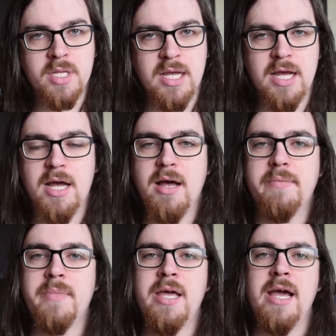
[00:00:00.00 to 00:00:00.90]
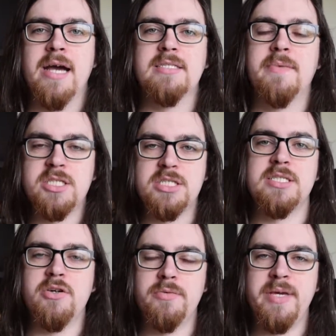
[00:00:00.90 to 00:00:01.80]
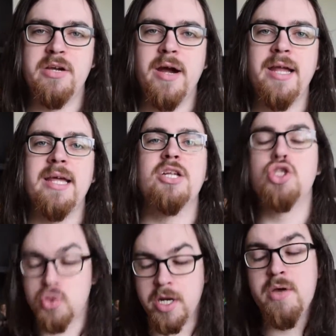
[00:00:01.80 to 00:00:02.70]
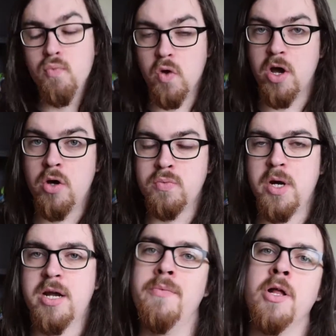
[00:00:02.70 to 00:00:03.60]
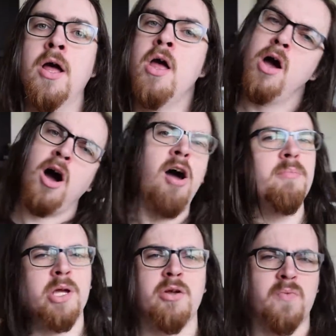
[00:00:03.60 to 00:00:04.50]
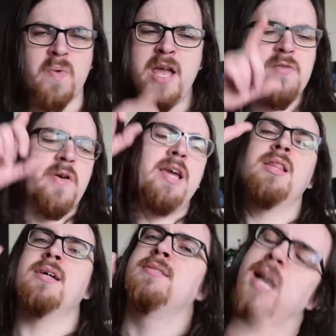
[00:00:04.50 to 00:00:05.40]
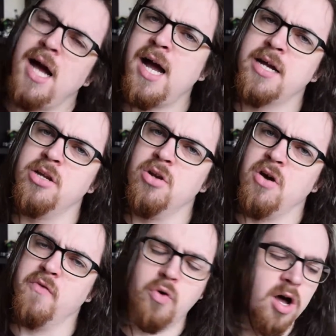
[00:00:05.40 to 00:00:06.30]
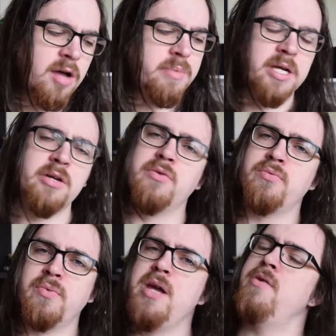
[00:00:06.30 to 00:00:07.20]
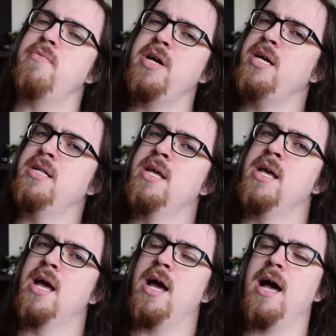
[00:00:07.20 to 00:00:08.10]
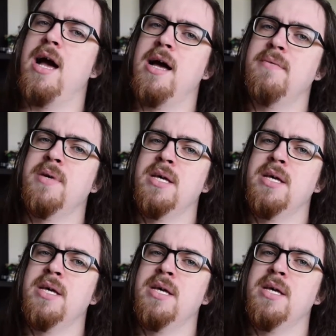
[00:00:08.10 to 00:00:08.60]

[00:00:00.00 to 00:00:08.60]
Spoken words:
As much as it would be great in a dream world where I could be like, I'm going to reread the Tarkin novel. I'm going to reread I